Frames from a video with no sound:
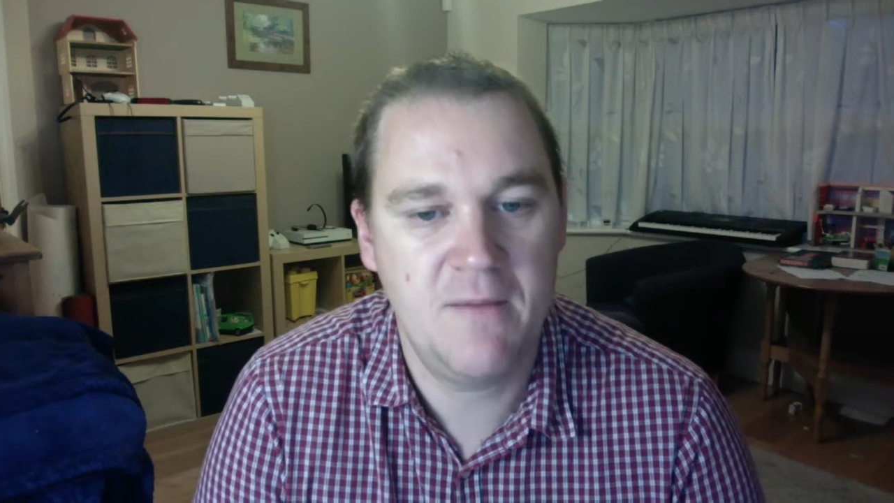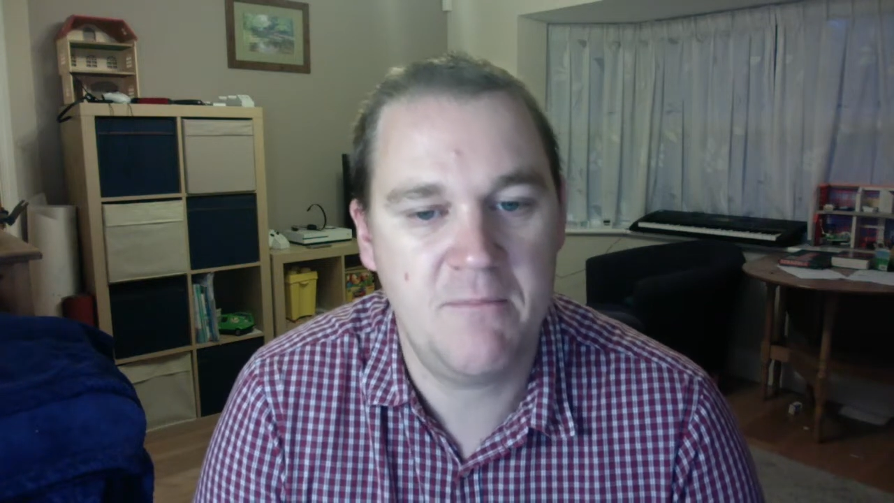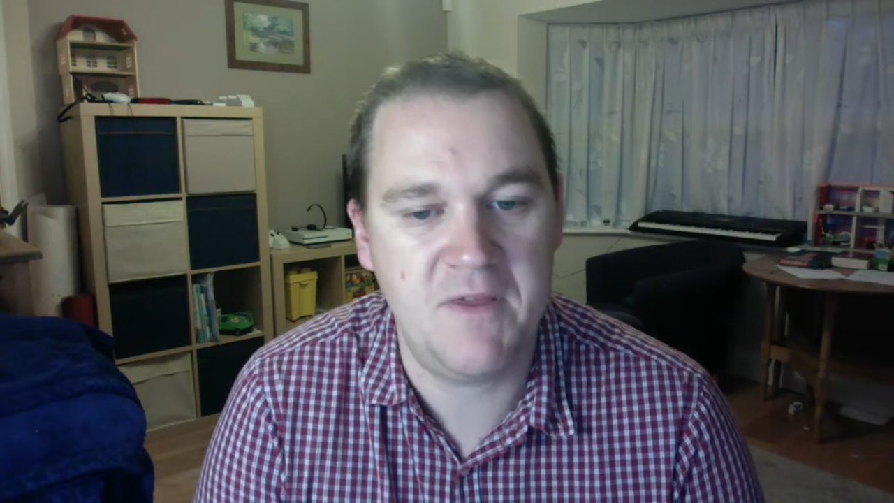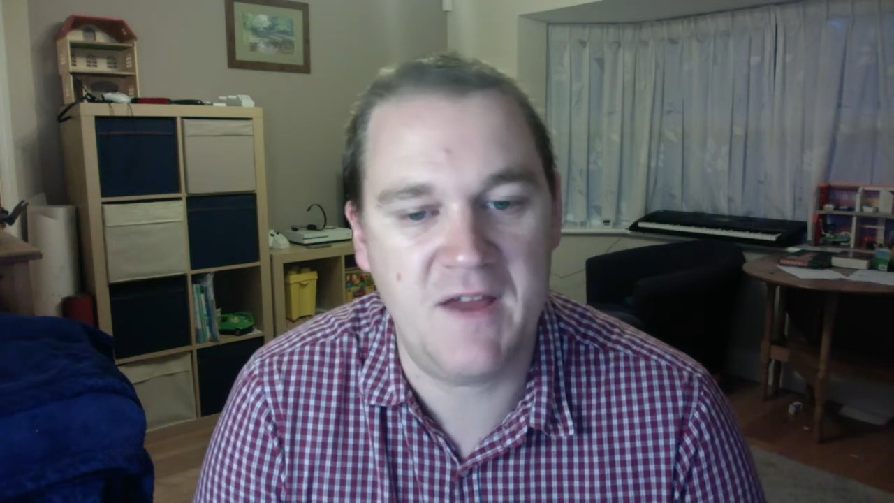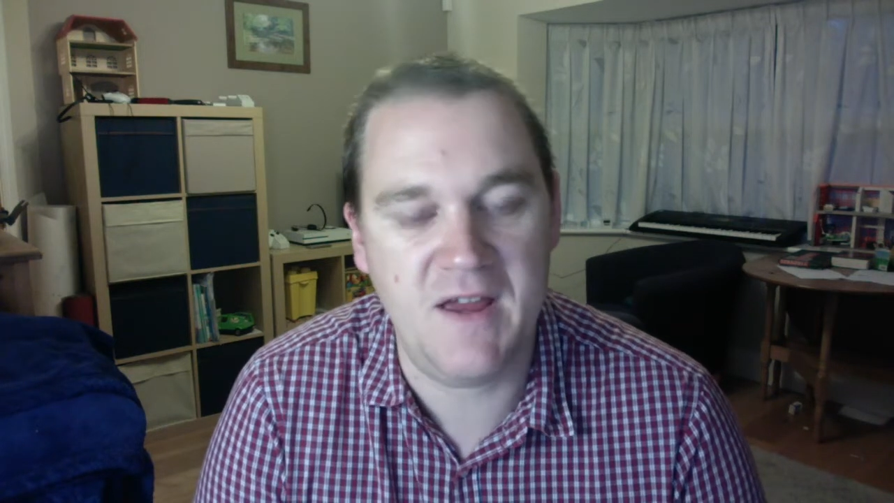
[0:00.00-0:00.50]

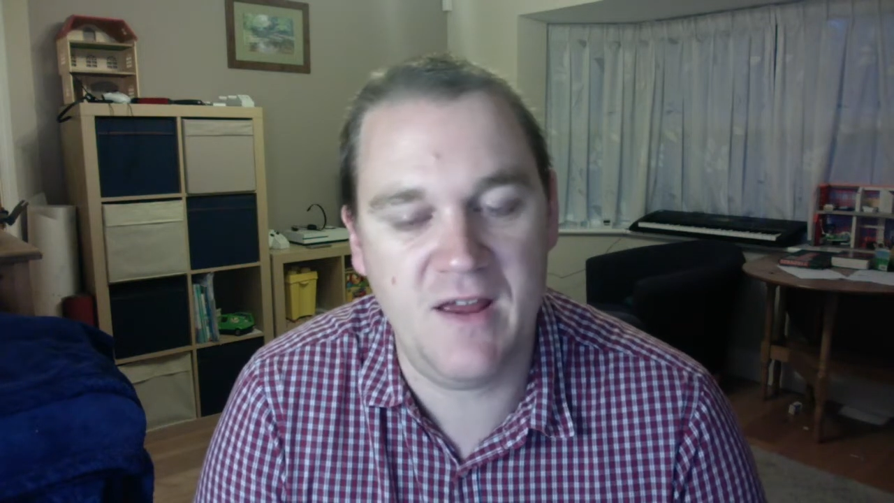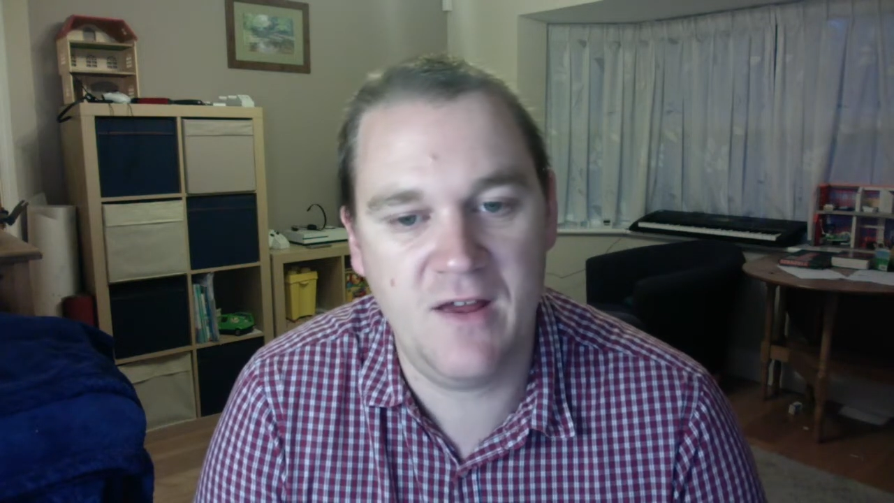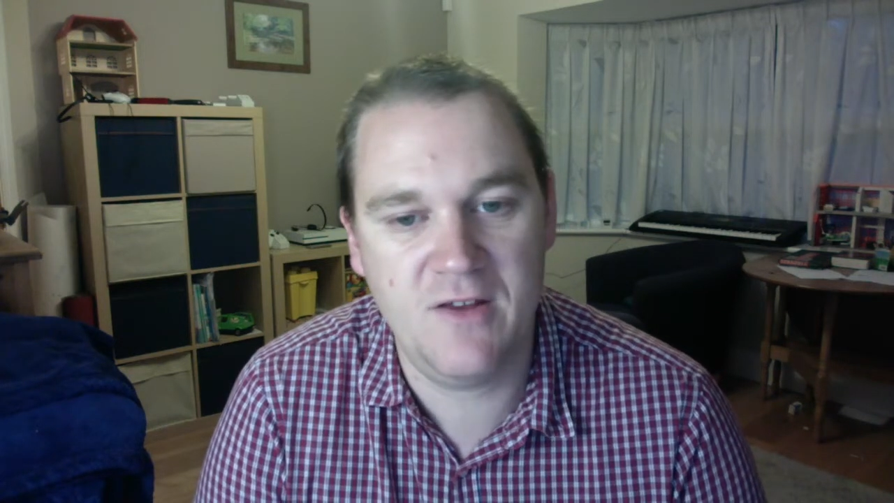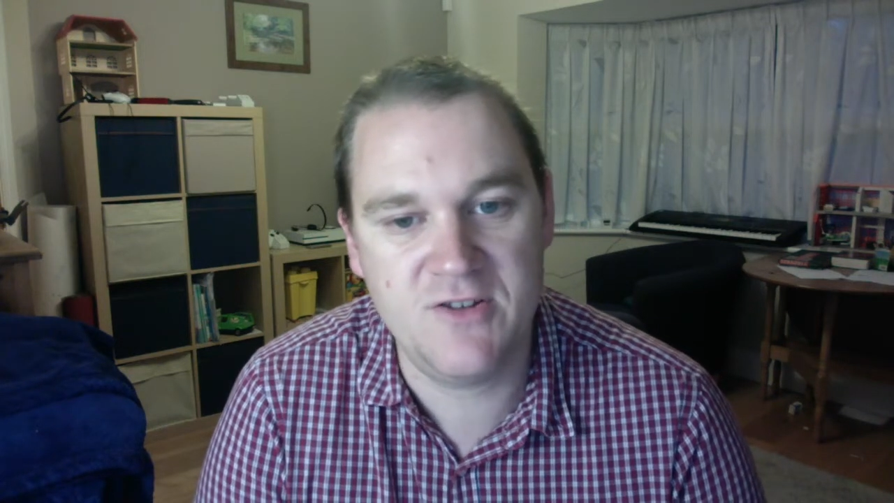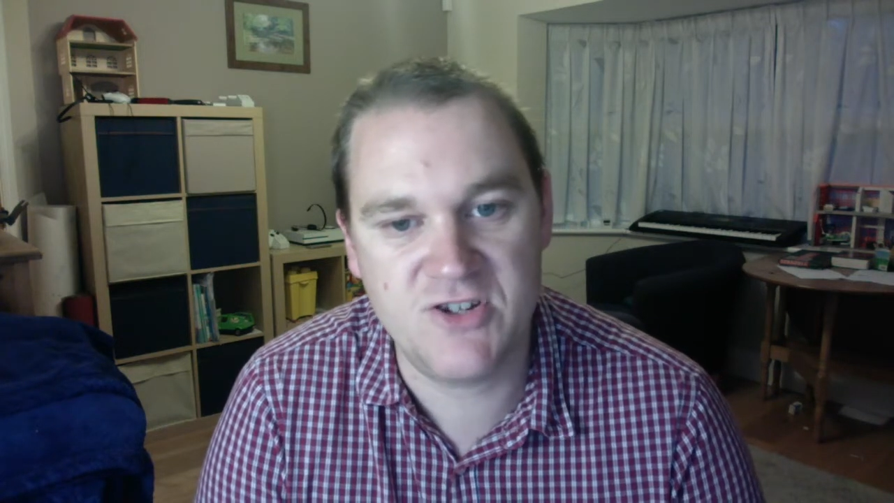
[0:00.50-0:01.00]
be that
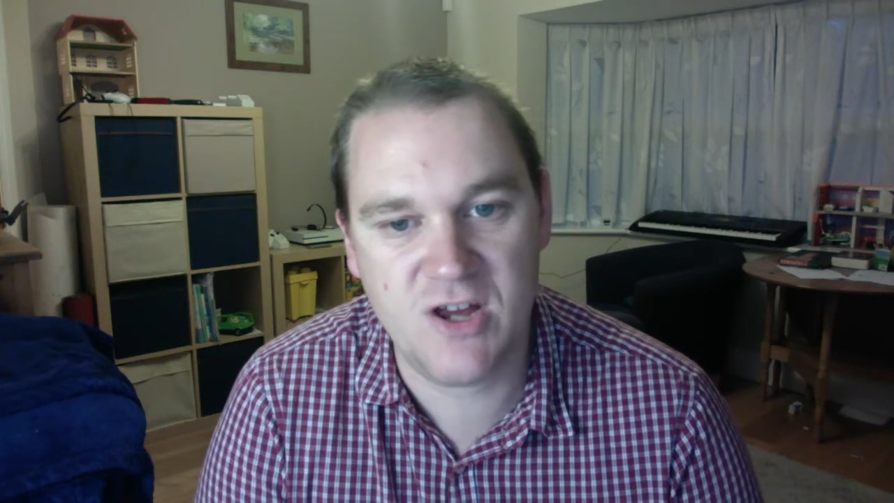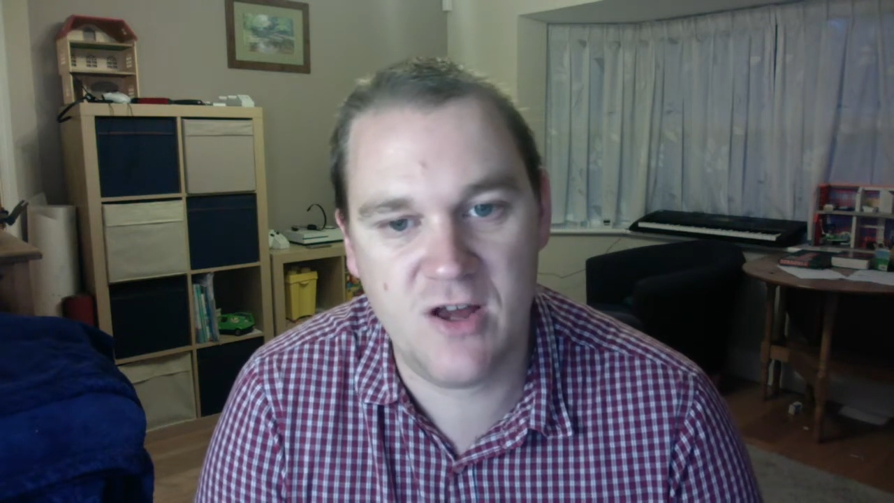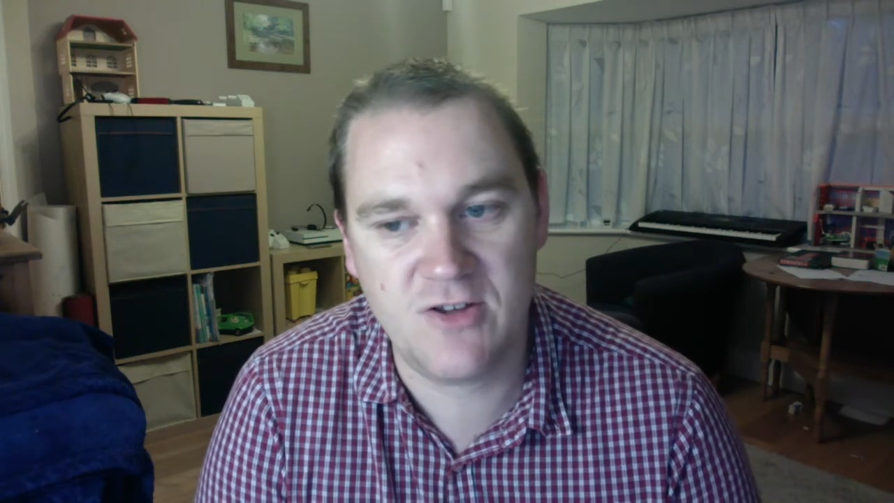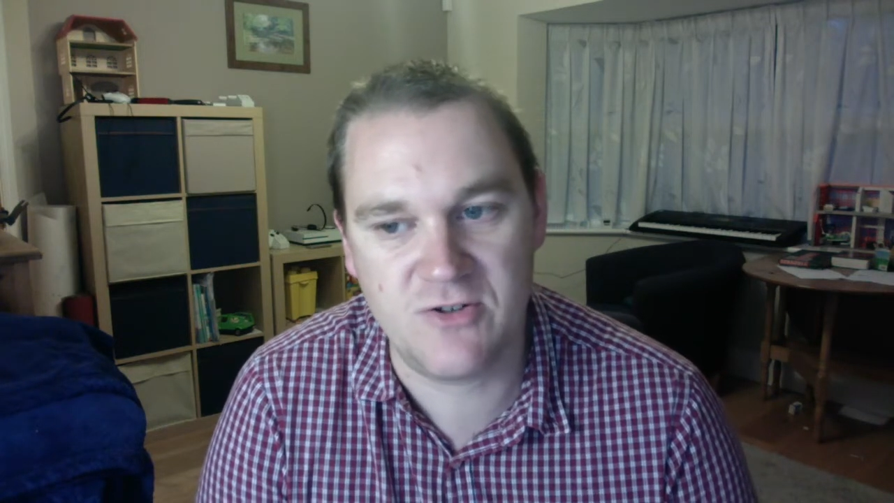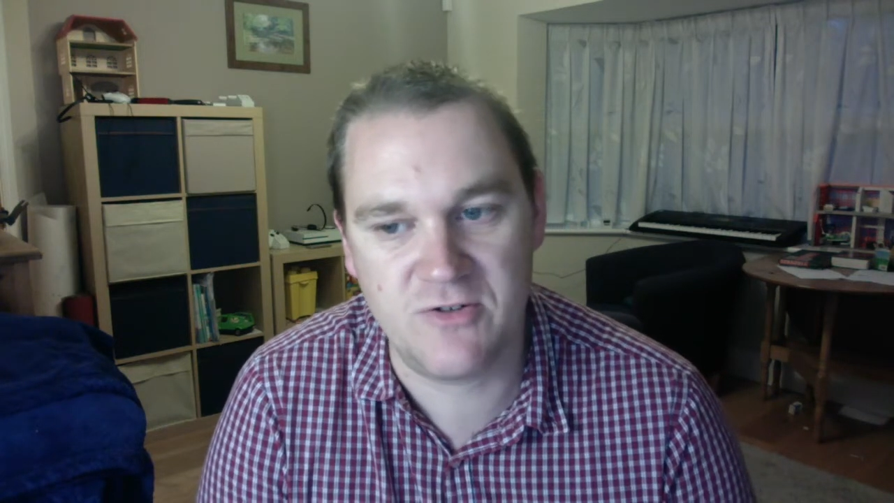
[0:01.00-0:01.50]
in
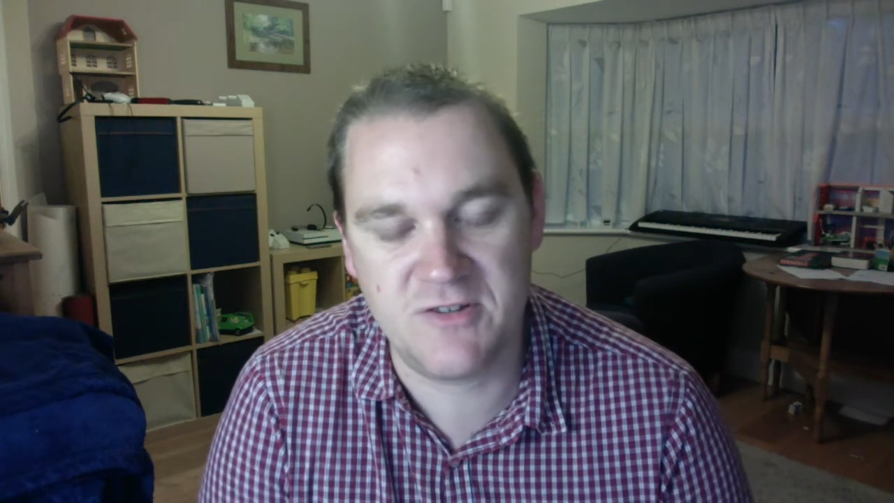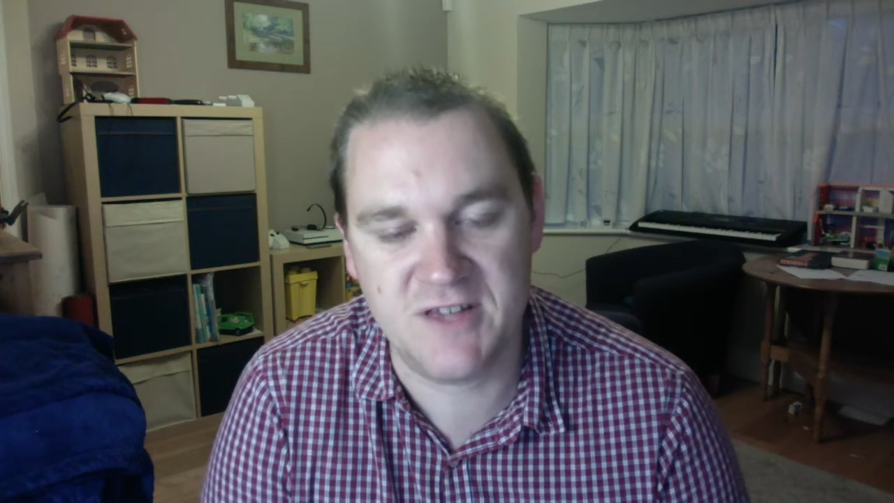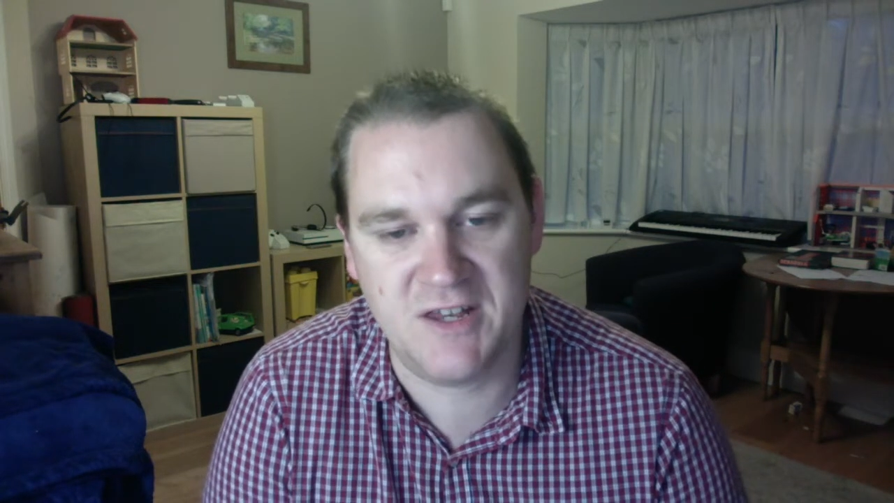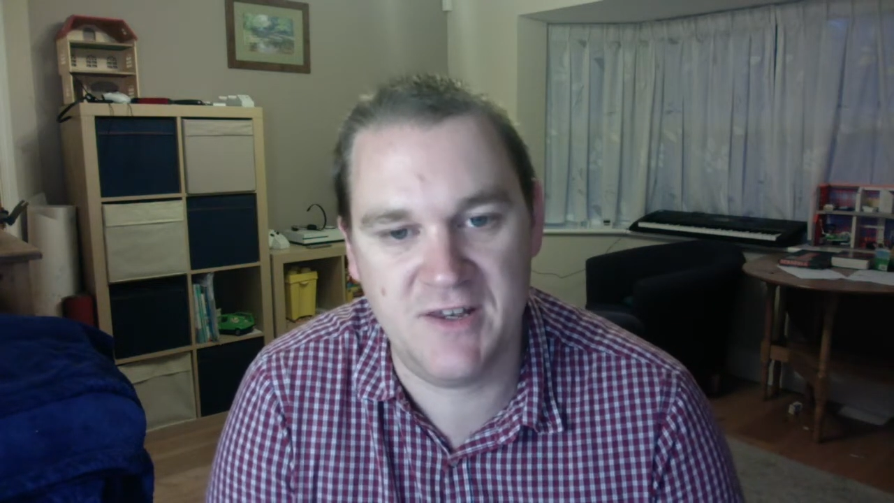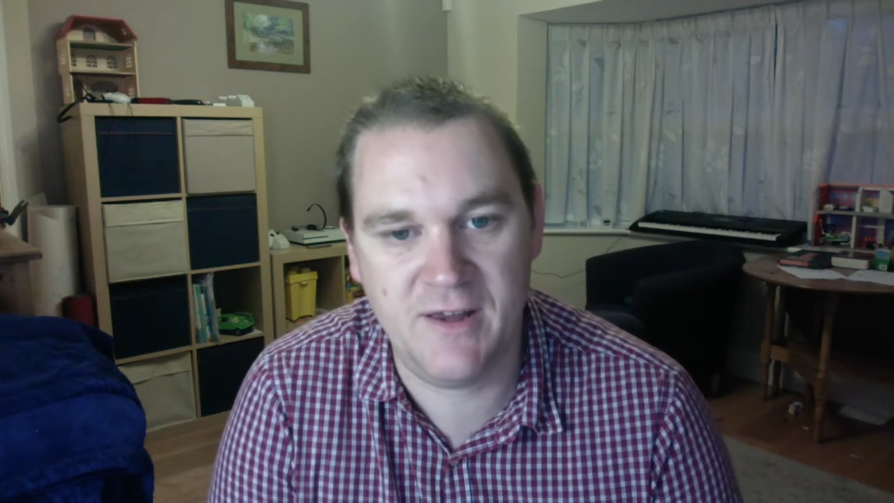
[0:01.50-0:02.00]
church on a
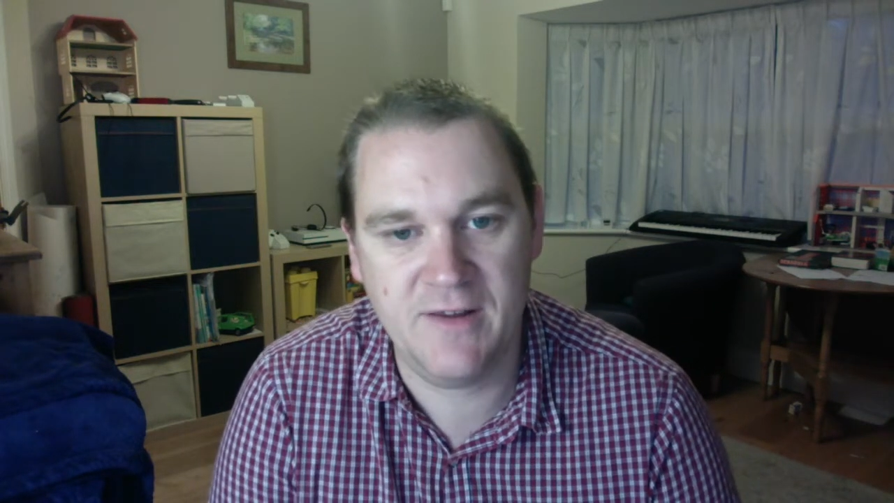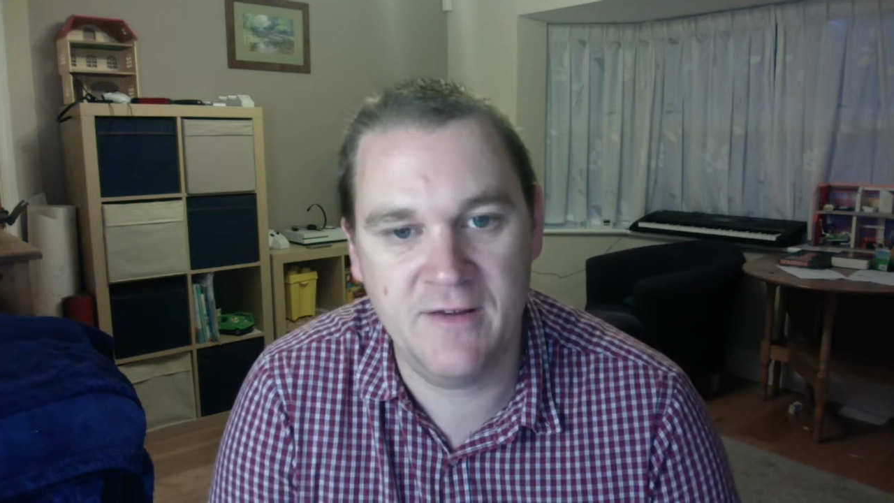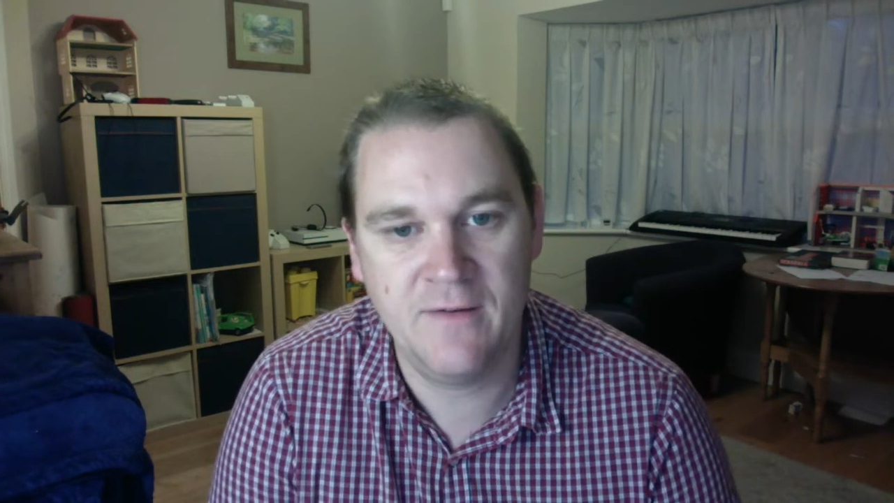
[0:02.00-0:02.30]
Sunday,